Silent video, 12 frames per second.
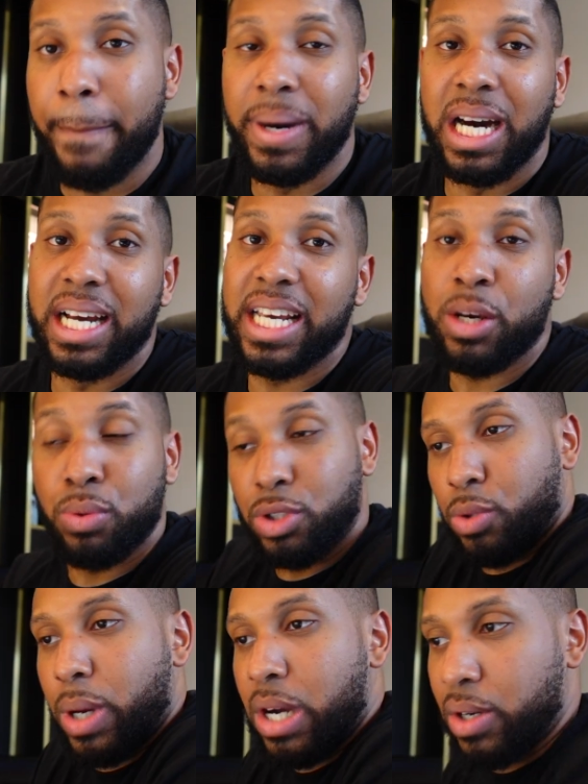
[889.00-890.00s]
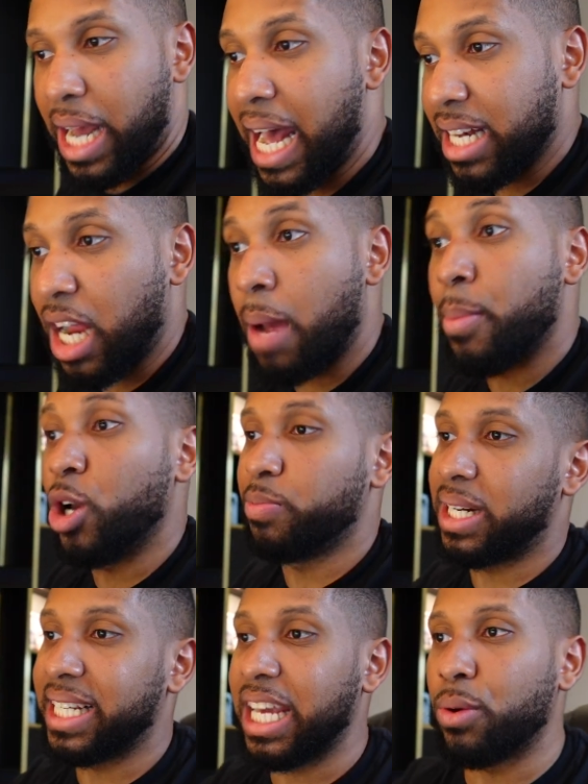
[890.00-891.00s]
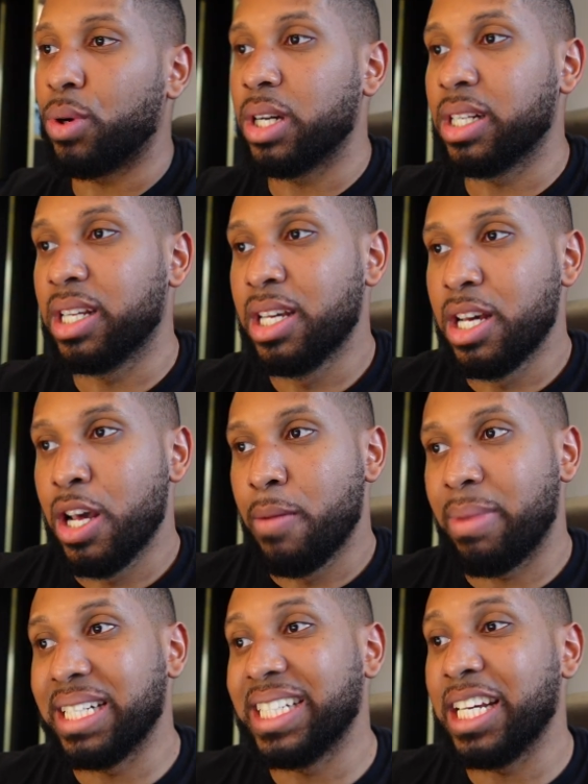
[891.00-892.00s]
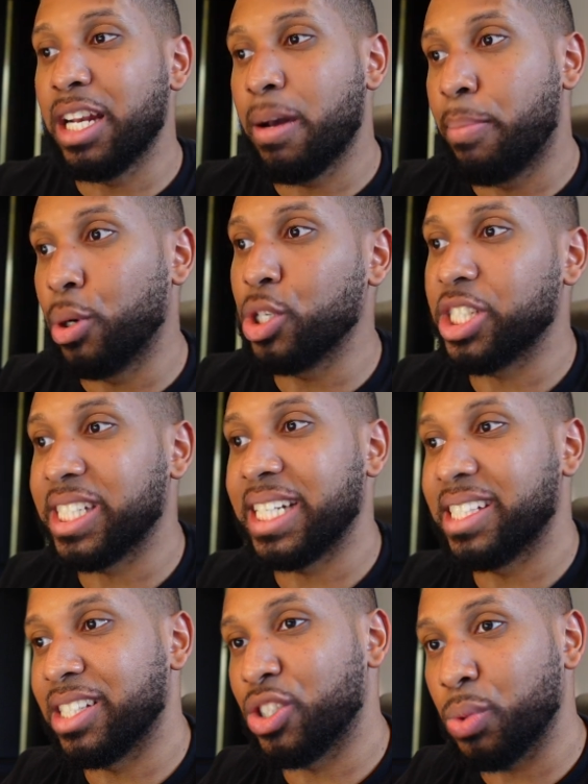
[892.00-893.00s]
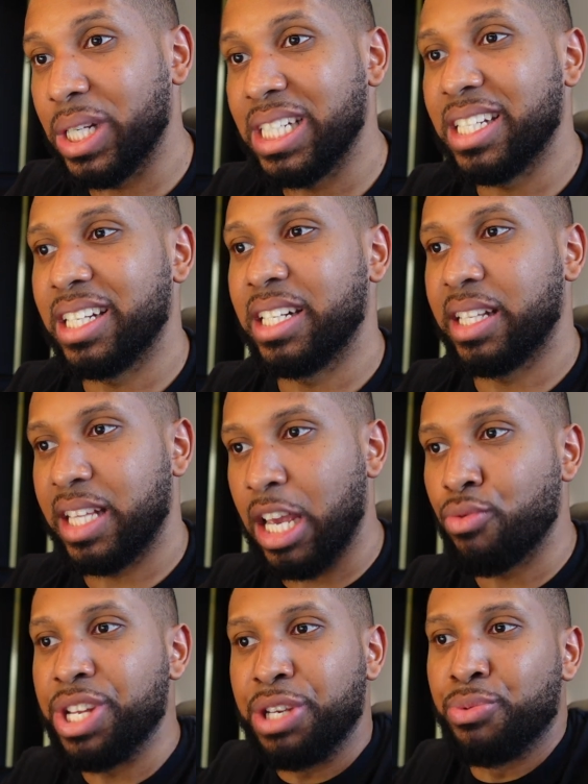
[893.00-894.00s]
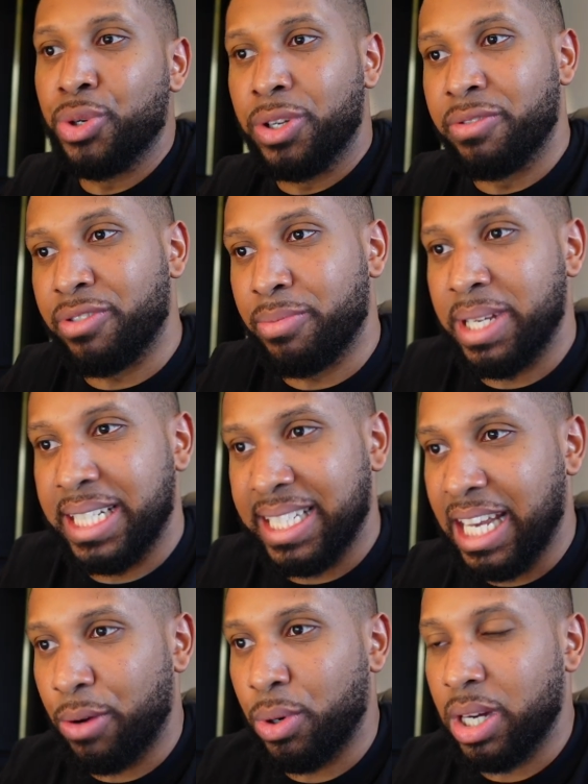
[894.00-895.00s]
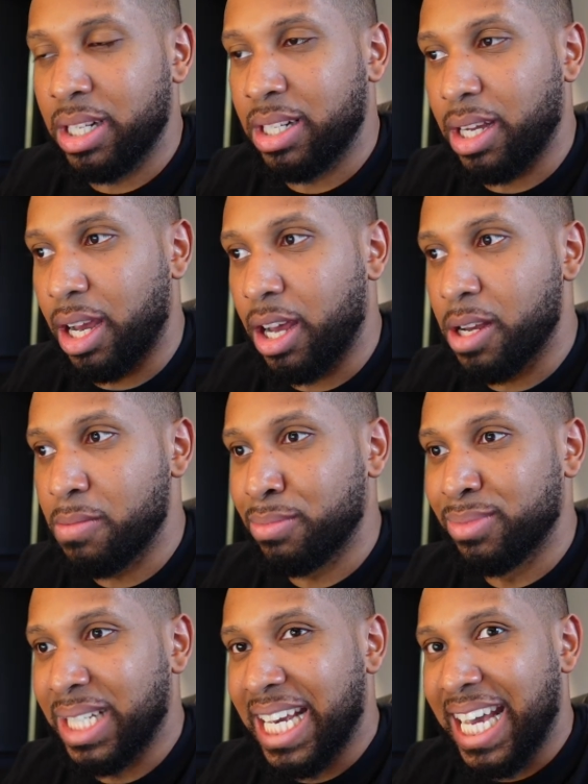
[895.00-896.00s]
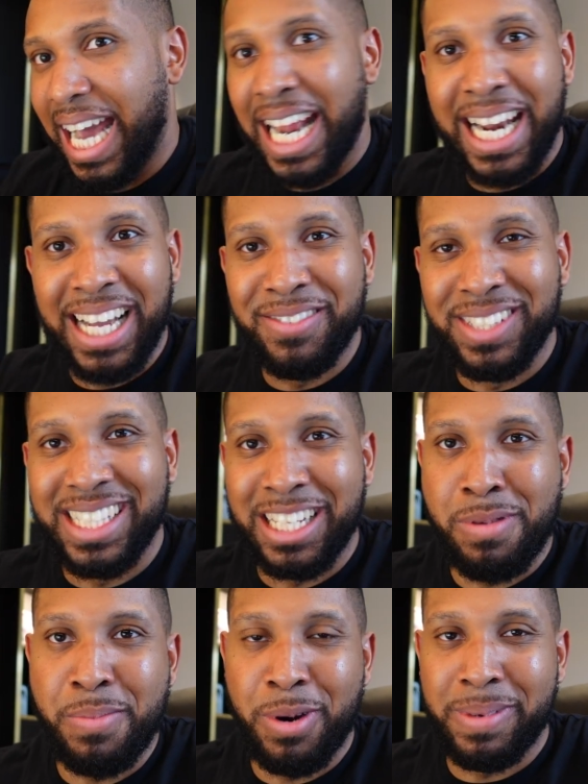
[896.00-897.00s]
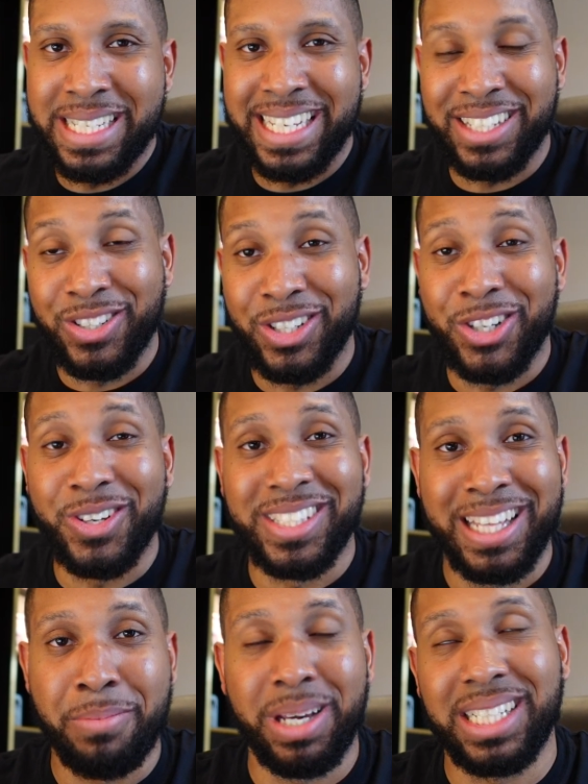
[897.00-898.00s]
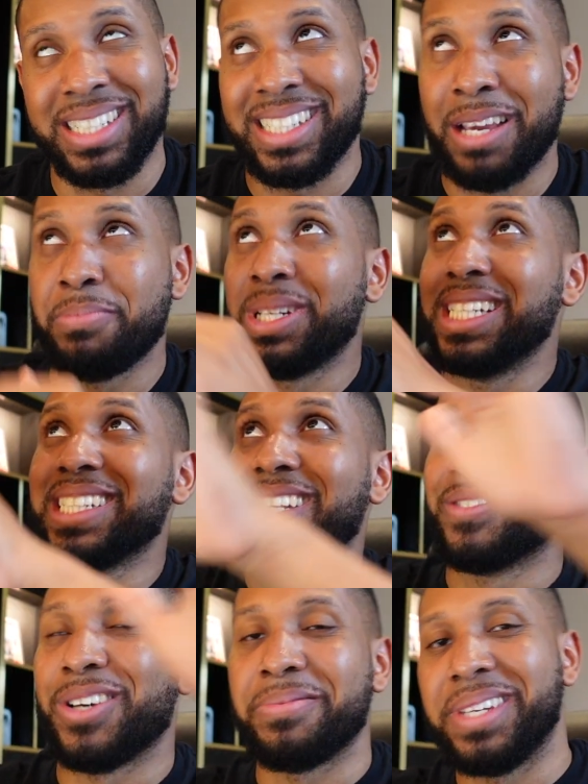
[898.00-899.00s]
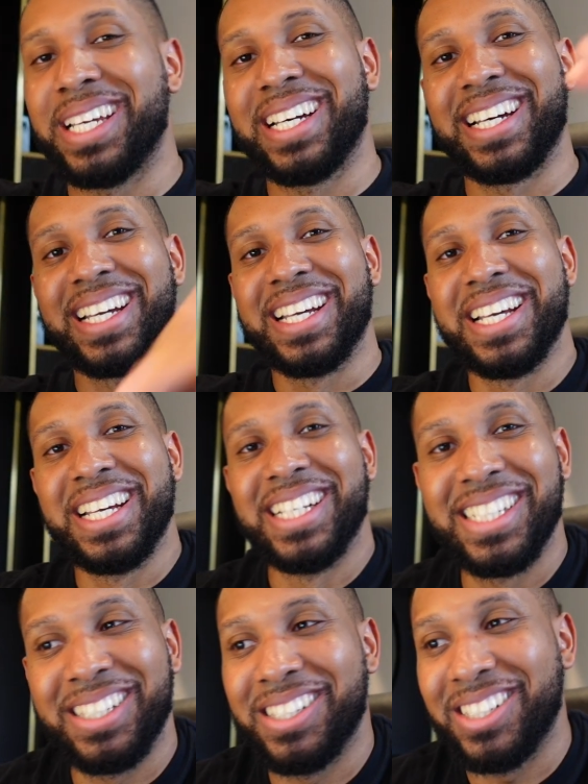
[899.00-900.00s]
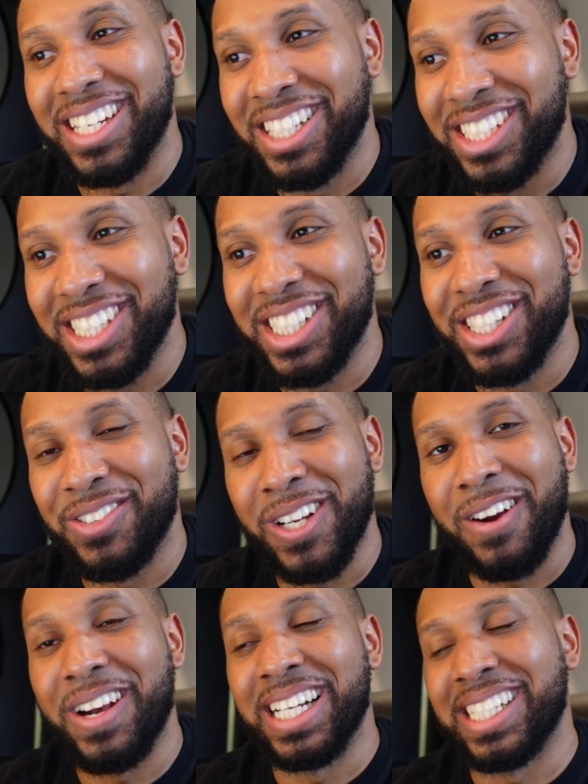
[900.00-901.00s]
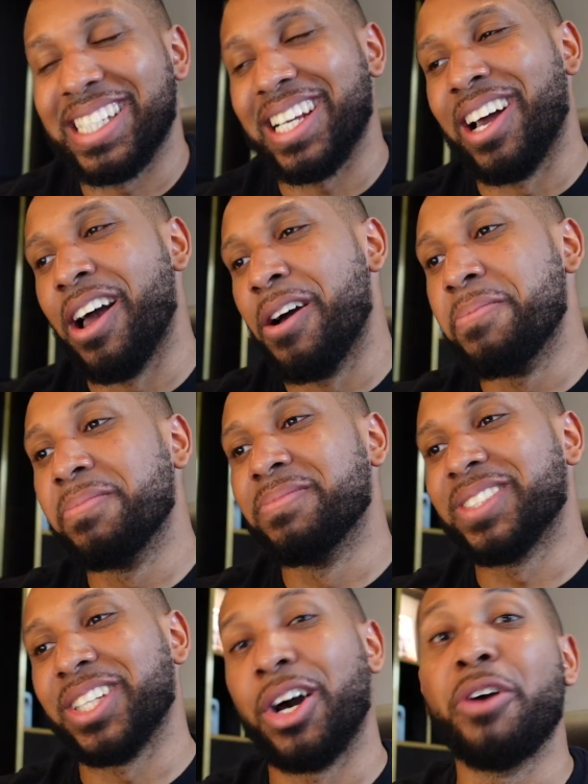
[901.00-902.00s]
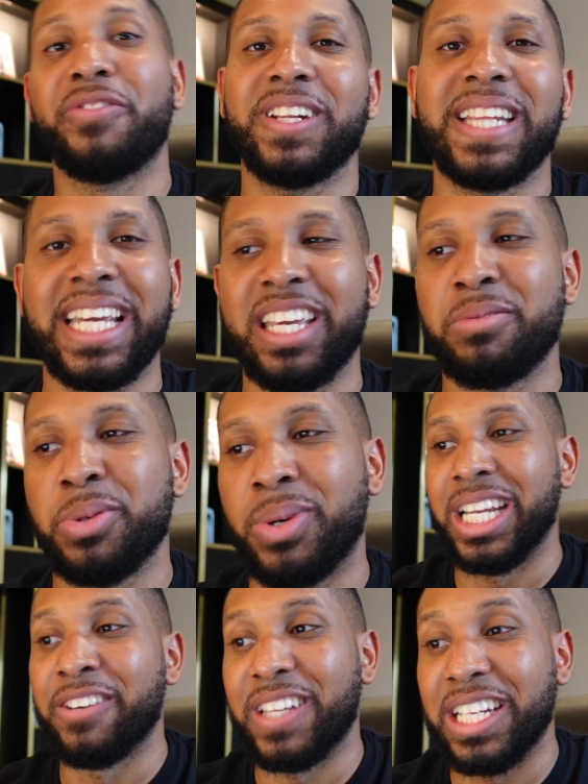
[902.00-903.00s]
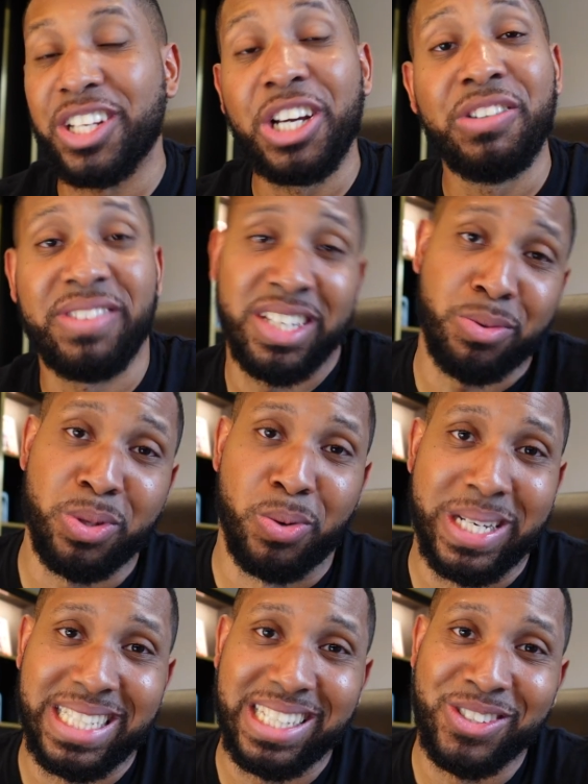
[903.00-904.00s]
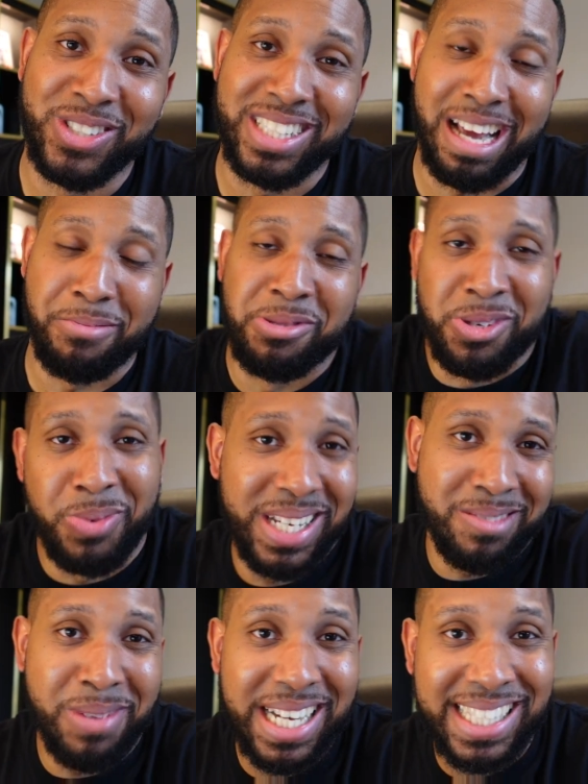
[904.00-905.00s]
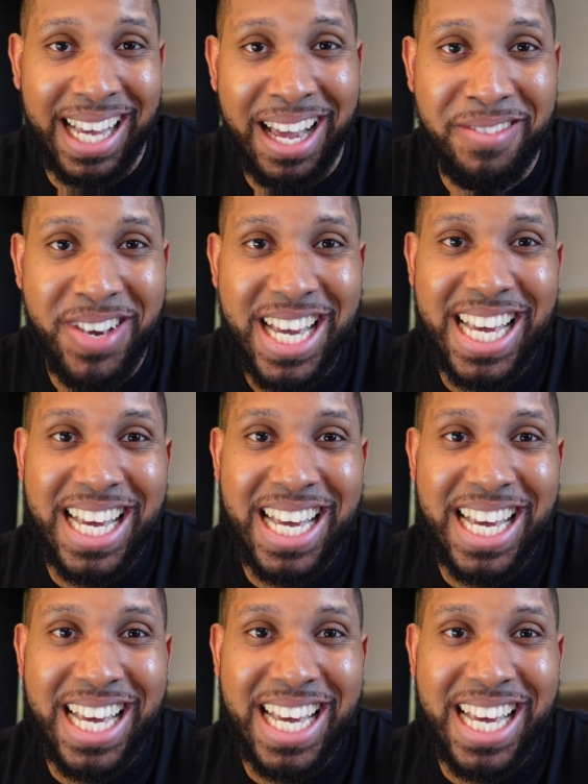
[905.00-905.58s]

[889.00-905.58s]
But it will do well. And I'm hoping I get one. My dealer, Porsche Centre Swindon, they're really rooting for me to get one. Um, and I even said to people on my TikTok, go onto their page and say, please give Tomi a GTTRS. Um, so hopefully they give me If they don't, this was a waste of your time. It was a waste of my time.